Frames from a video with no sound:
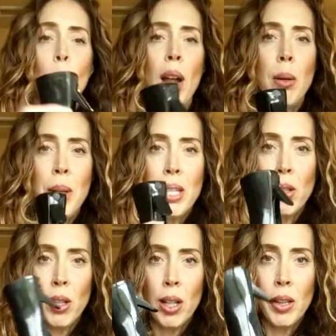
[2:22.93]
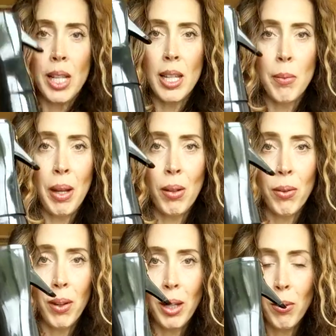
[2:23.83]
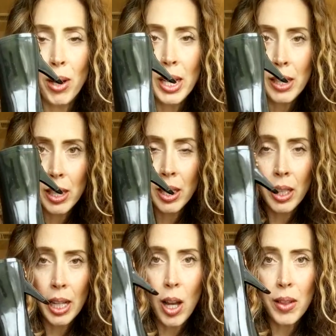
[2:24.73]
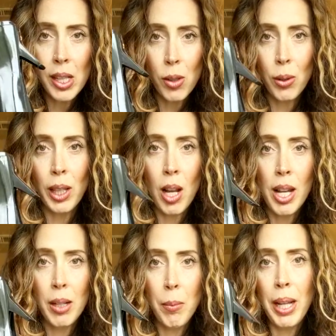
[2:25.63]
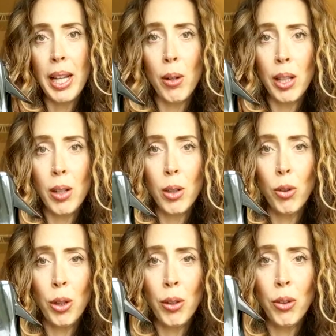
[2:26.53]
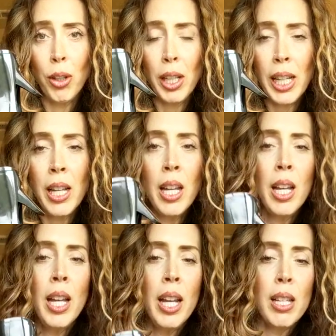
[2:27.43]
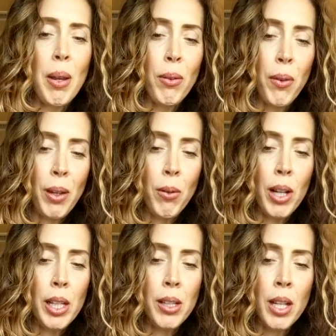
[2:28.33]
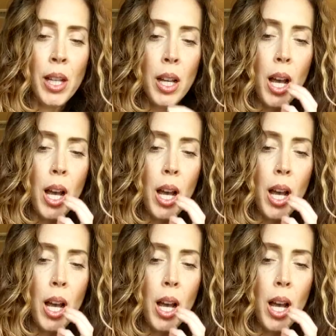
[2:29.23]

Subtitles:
water mister. This is my favorite. I got this early on in my curly girl journey. It's my favorite